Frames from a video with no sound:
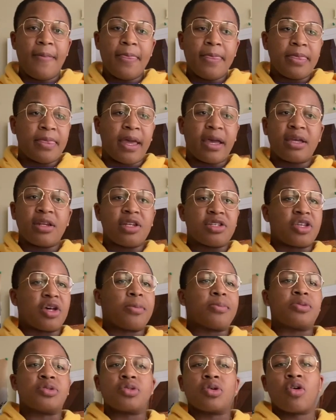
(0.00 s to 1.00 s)
They can just
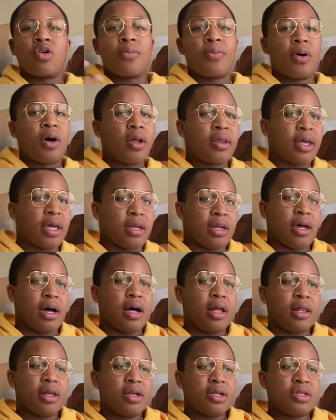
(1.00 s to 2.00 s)
absorb all that
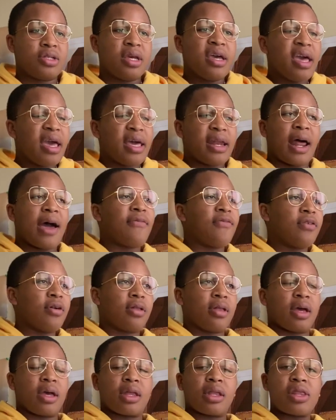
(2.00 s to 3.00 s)
knowledge. And I feel
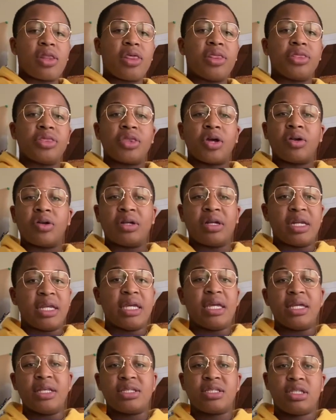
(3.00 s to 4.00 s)
like there
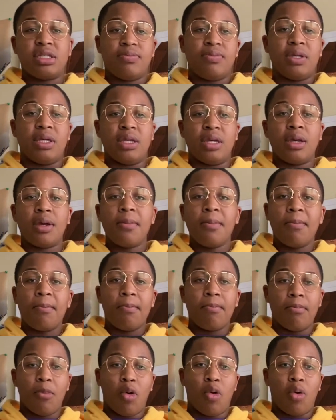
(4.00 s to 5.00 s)
needs to be
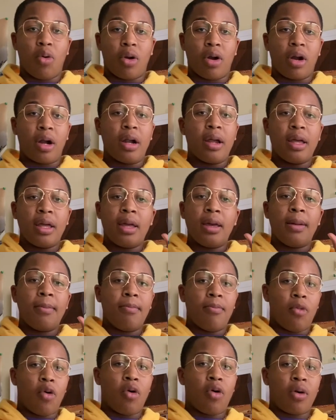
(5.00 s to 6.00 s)
more.
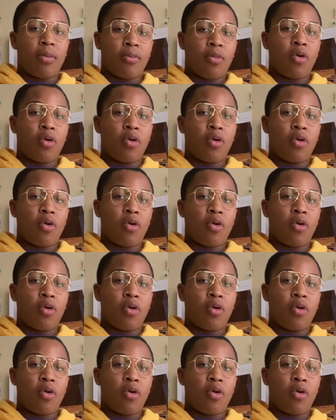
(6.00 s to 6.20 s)
More